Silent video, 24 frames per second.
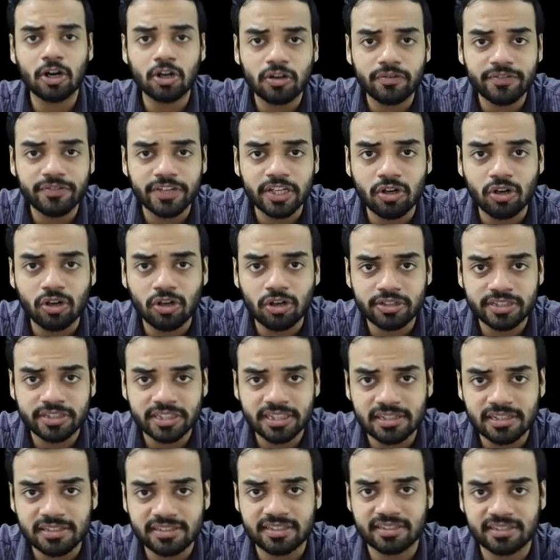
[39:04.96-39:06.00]
of
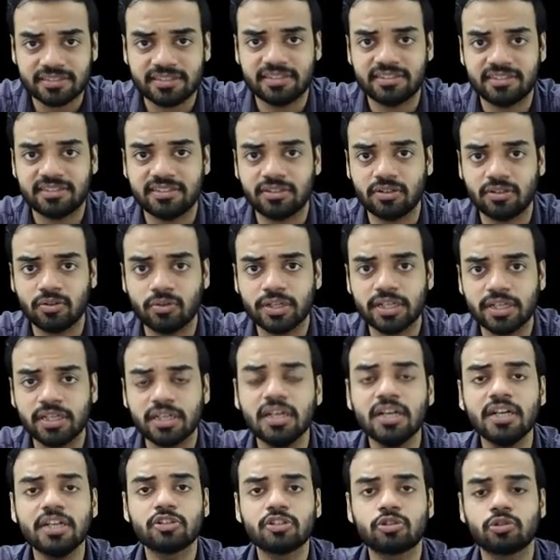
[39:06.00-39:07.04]
ecological succession. Okay,
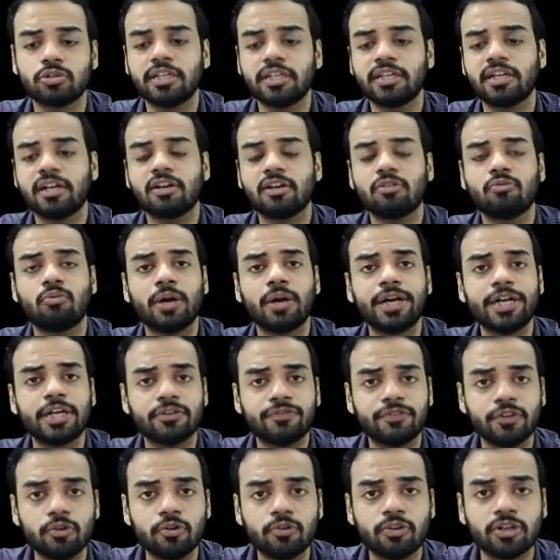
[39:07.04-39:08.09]
so there are quite a
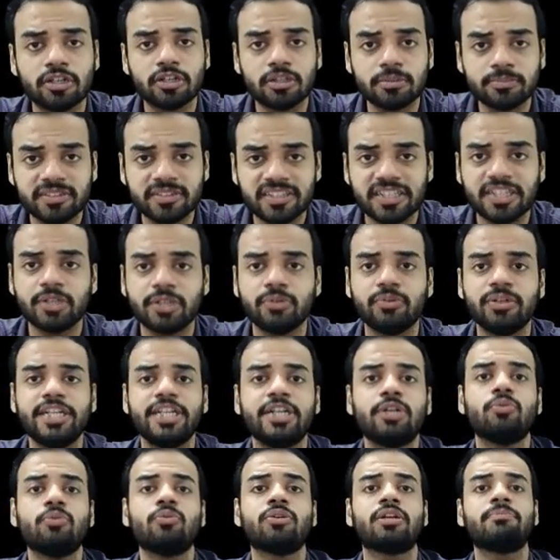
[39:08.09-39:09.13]
few terms that you
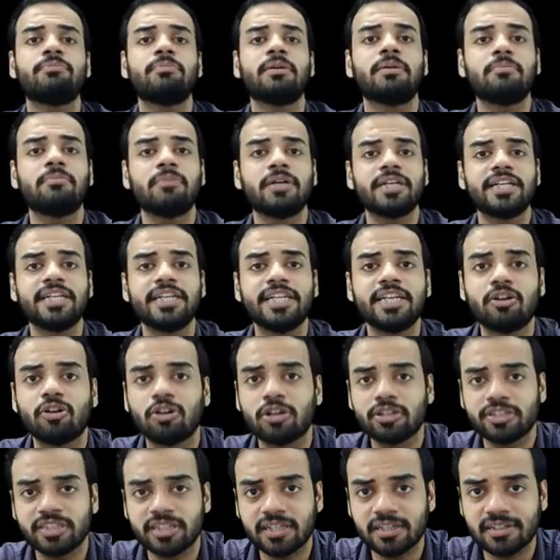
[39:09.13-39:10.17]
need to remember in
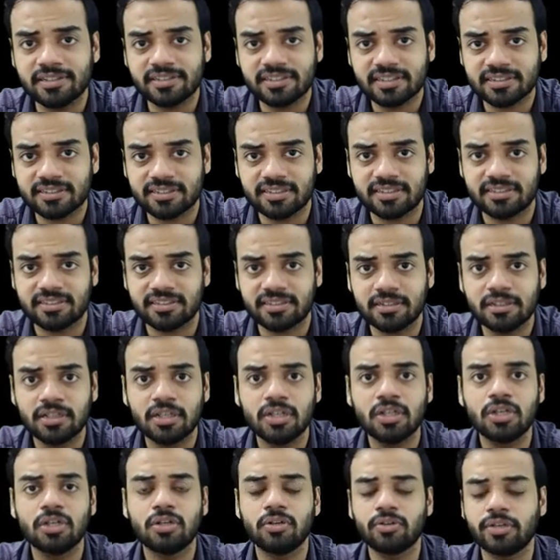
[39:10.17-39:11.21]
ecological succession.
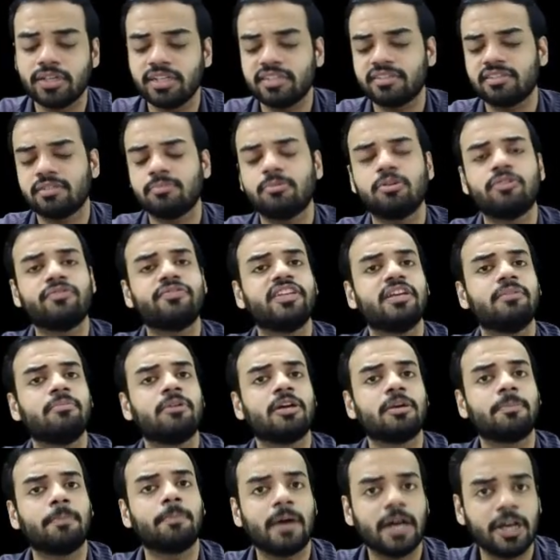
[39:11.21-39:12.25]
Okay, some of them
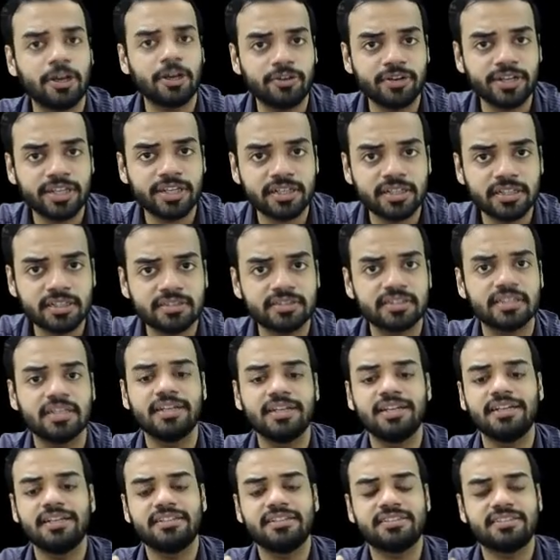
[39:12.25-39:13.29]
are pioneers,
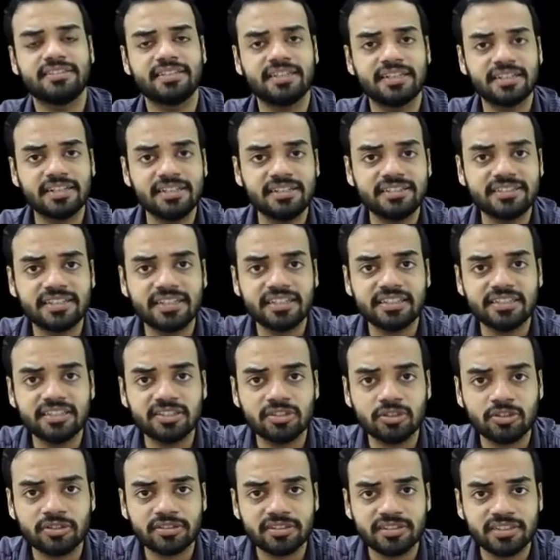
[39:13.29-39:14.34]
seral stages
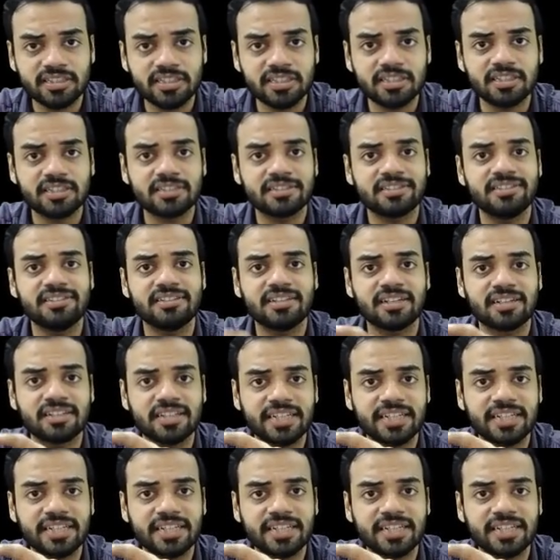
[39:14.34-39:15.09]
or seers, these are the